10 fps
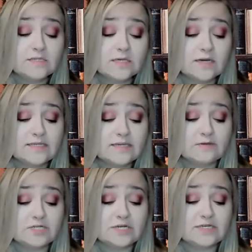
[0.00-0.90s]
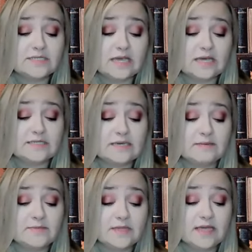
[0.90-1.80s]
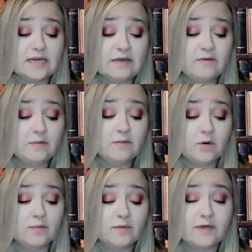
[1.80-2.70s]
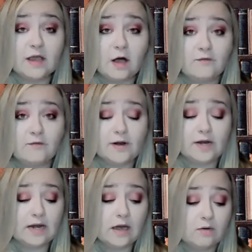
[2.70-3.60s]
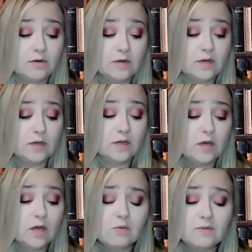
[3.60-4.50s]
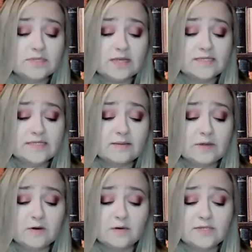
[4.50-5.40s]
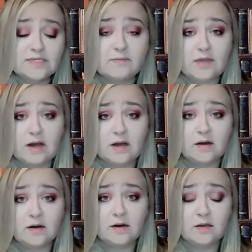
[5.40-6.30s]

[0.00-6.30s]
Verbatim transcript: The soggy sandwich in his hand seemed like an even more pathetic offering now. When was the last time you noticed him there?